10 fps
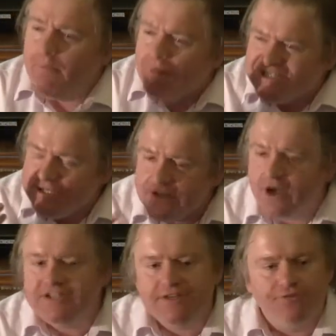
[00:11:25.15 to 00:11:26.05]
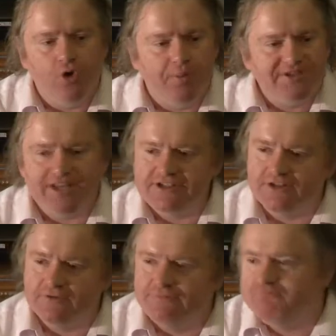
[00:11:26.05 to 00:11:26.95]
but in
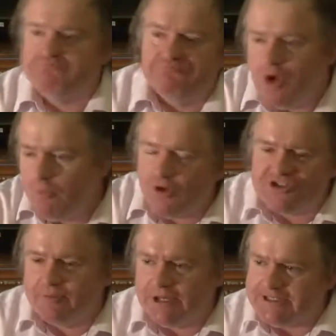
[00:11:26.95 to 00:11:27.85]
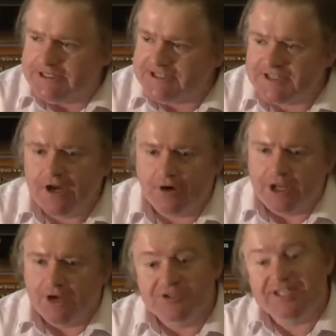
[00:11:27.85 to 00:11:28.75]
94% of possibilities,
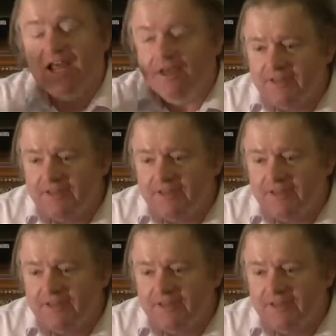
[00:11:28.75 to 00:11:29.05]
scenarios,